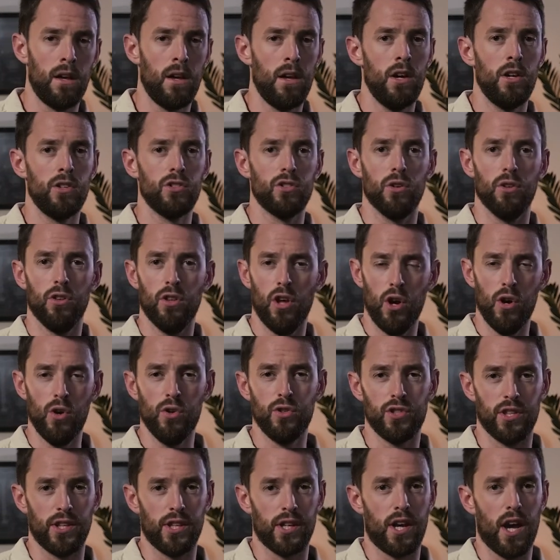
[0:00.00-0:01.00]
So
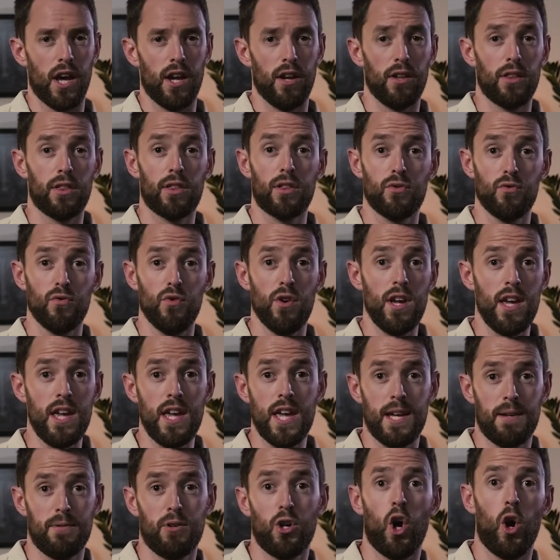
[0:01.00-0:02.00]
those are the kind of
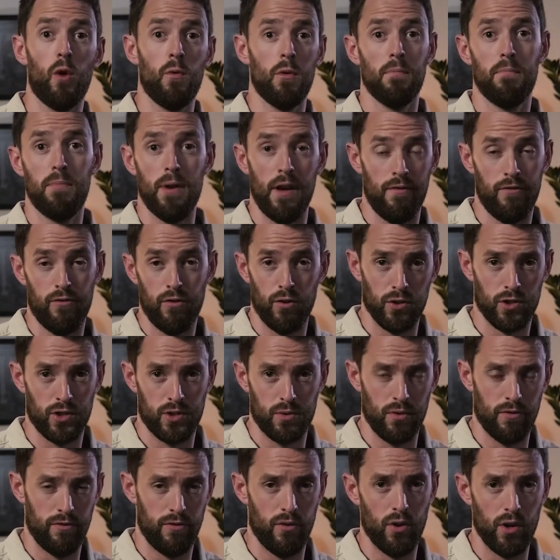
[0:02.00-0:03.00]
3 common pitfalls to
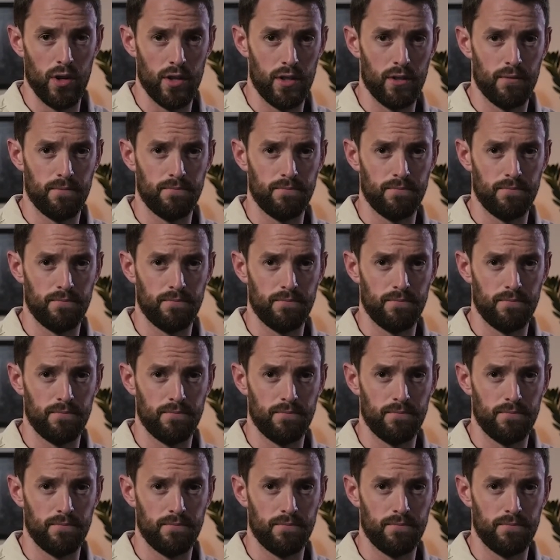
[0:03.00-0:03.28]
avoid.